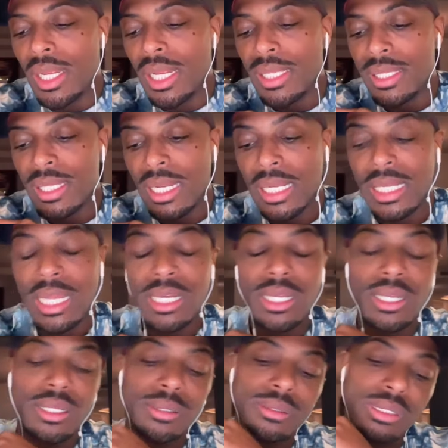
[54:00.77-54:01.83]
And then I got
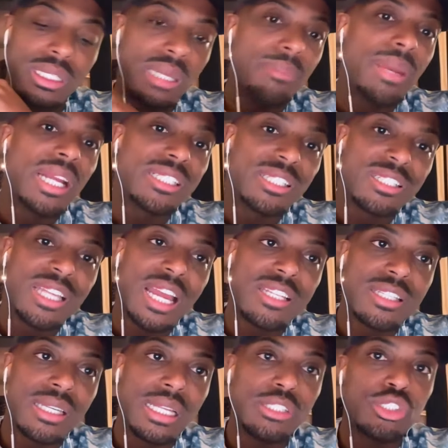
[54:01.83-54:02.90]
to get back to
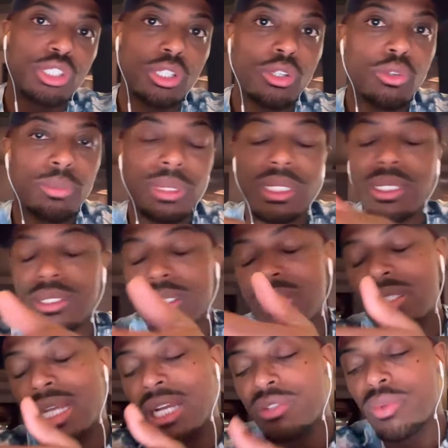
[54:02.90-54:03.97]
Assassin HQ because these
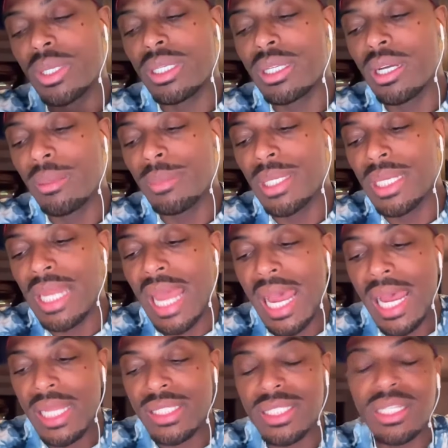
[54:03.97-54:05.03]
guys want to come in
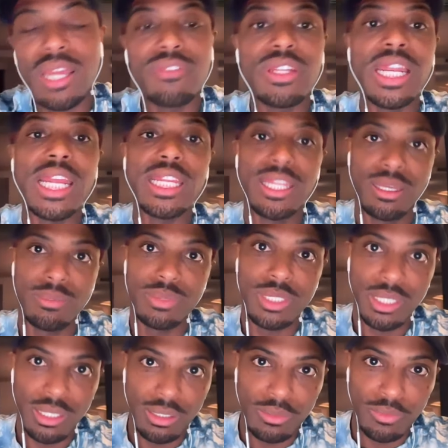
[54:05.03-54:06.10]
at 7 a.m.
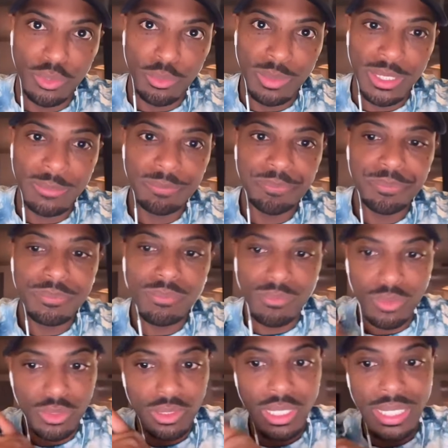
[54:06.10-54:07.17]
to interview
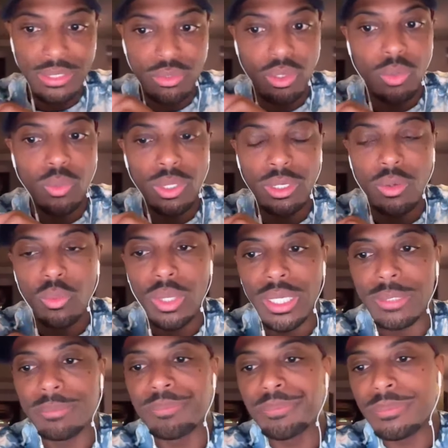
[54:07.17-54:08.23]
me, do our one-on-one.
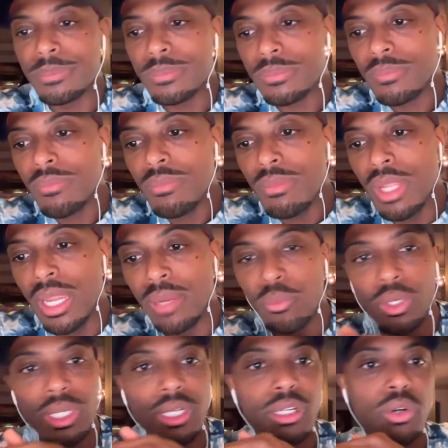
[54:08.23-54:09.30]
And we're
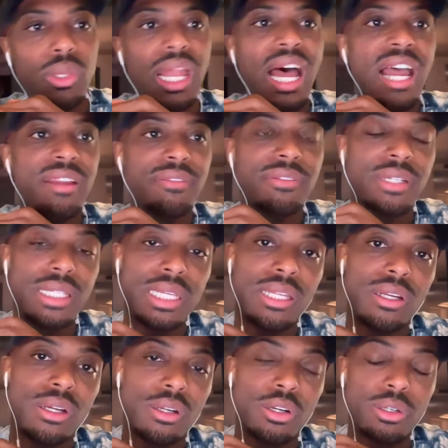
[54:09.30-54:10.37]
going to go live again
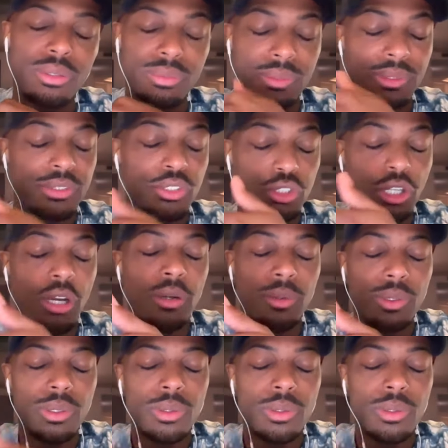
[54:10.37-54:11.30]
or start